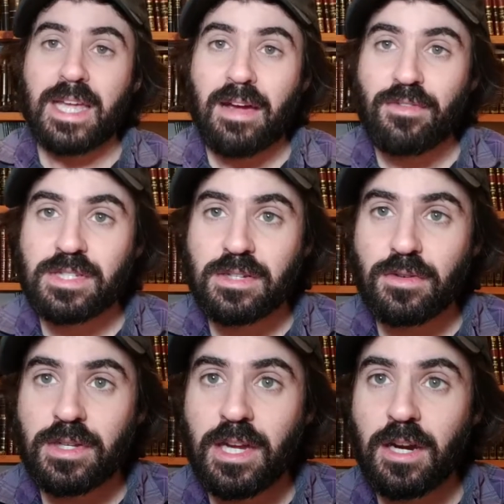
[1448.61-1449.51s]
every
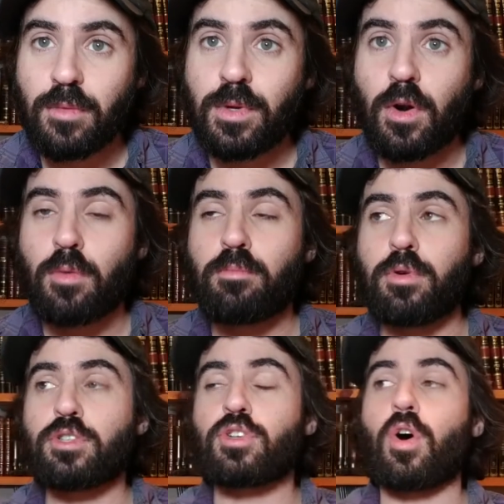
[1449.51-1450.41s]
single year, we don't
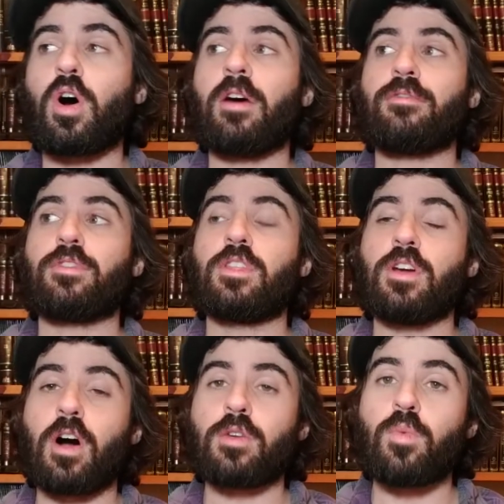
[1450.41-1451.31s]
push off
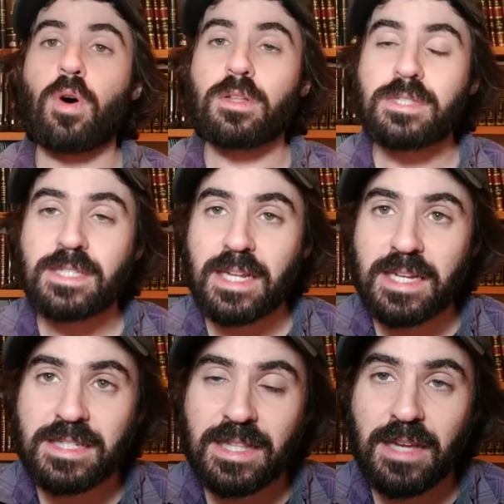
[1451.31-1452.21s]
the unwalled
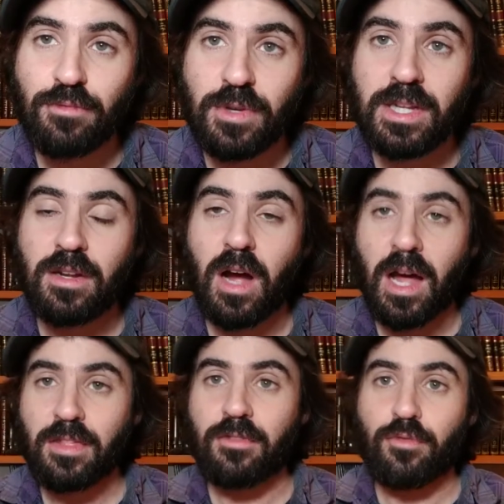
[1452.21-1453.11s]
cities, and they read
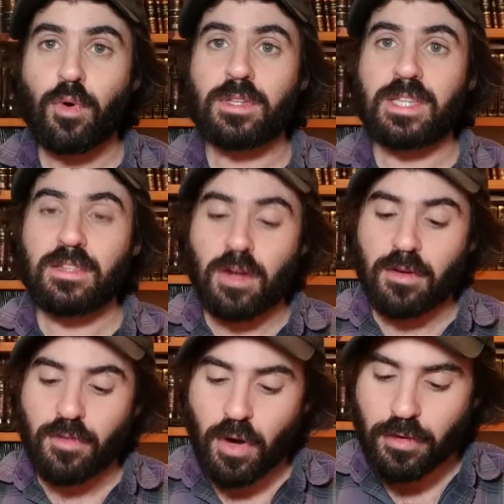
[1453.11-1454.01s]
on the 14th
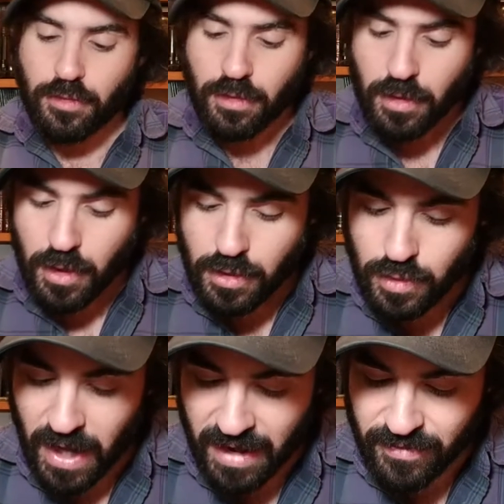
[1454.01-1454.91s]
of Adar.
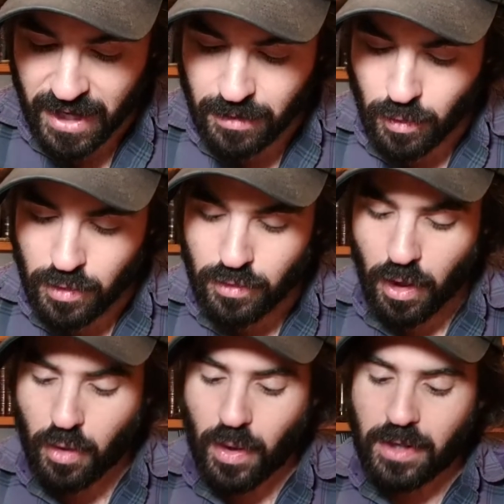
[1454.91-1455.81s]
So Afkan lo
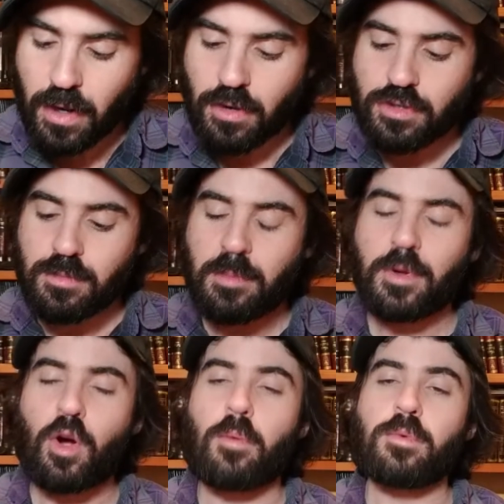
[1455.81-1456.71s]
yidachu ayaros
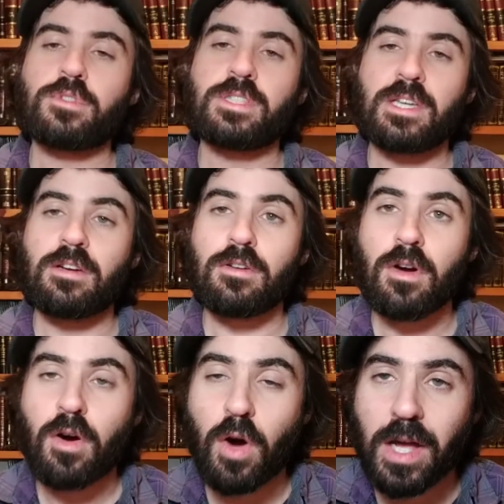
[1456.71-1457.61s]
mimikomon. See here
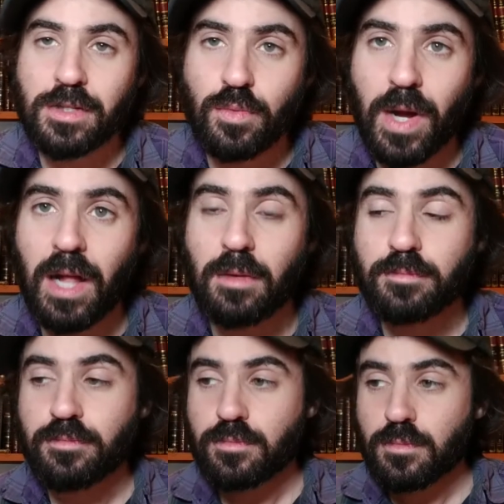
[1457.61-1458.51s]
as
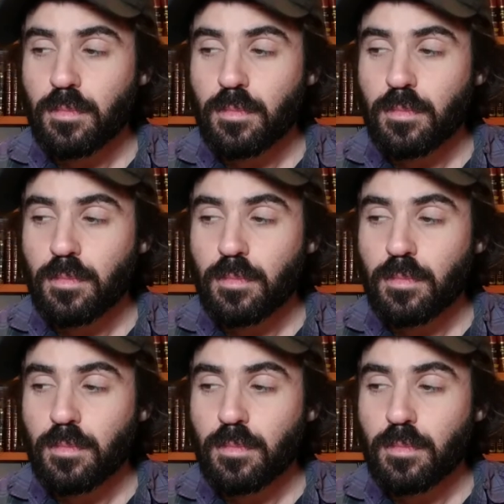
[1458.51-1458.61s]
well,